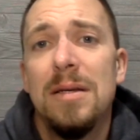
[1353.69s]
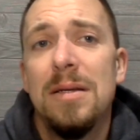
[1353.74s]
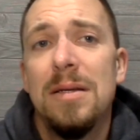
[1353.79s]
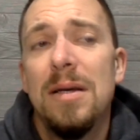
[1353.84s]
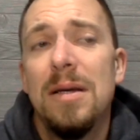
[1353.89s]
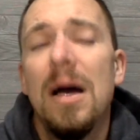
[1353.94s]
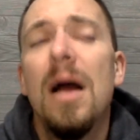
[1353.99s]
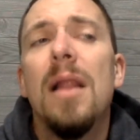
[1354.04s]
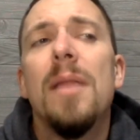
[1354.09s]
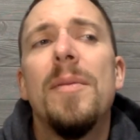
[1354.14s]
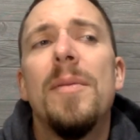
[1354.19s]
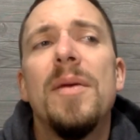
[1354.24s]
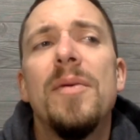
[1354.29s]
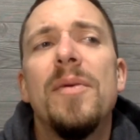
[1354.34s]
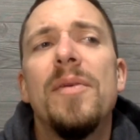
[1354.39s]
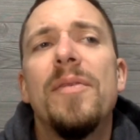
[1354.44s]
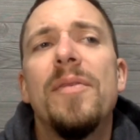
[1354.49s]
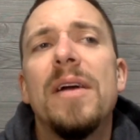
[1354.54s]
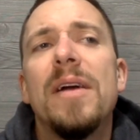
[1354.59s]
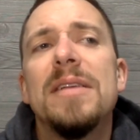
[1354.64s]
Uh, let me
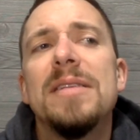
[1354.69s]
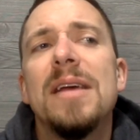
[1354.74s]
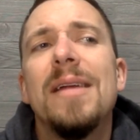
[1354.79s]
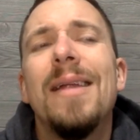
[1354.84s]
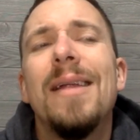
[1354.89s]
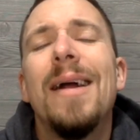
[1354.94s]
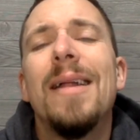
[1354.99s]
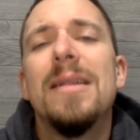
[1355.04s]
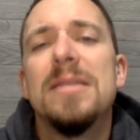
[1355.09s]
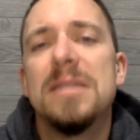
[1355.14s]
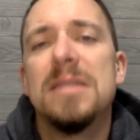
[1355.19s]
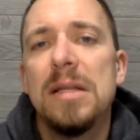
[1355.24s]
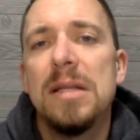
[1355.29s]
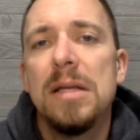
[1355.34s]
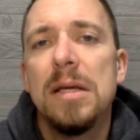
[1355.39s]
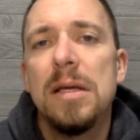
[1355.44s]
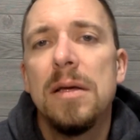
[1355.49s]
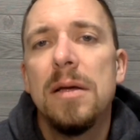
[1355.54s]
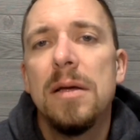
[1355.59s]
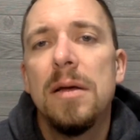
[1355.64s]
rephrase that. Not
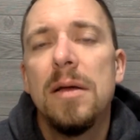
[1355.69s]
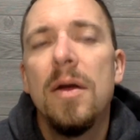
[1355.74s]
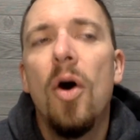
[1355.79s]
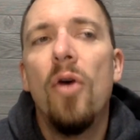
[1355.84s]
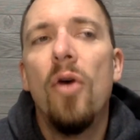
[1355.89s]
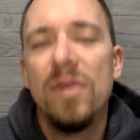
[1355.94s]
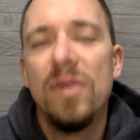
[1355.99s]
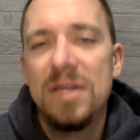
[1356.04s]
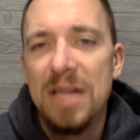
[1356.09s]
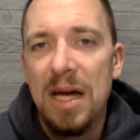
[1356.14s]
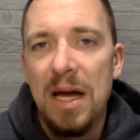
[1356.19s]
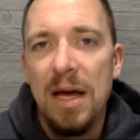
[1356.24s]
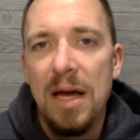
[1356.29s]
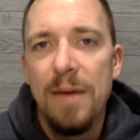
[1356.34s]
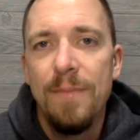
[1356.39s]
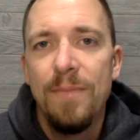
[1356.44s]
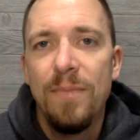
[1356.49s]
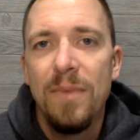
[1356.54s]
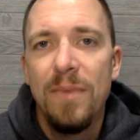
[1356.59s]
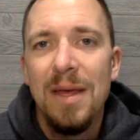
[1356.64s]
instantly. Over
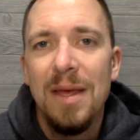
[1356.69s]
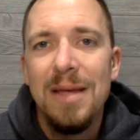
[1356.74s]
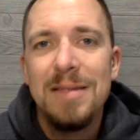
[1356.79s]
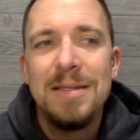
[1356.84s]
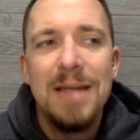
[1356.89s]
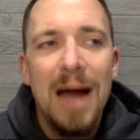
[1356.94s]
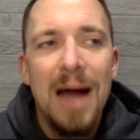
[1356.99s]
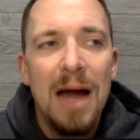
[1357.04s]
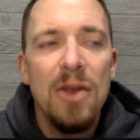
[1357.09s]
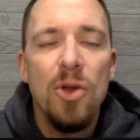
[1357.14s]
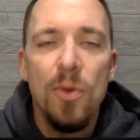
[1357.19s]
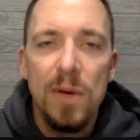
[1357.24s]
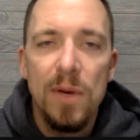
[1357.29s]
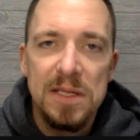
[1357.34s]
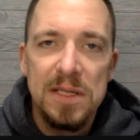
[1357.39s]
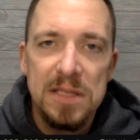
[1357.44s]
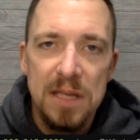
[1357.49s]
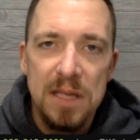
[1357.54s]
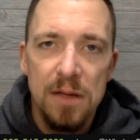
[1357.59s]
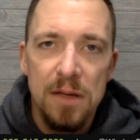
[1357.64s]
time is not knowing
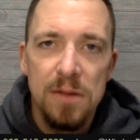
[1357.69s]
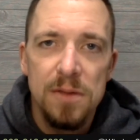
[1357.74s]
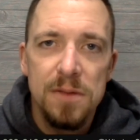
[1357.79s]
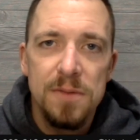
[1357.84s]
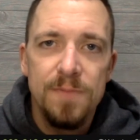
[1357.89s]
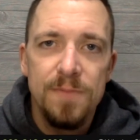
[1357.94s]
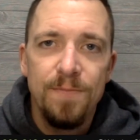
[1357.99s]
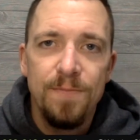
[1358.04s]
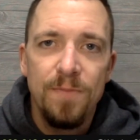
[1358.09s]
sales.